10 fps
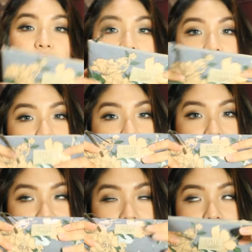of
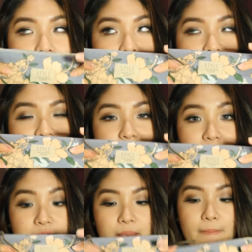course I have
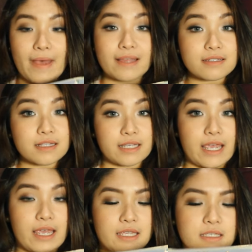my pencil
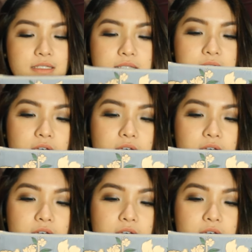case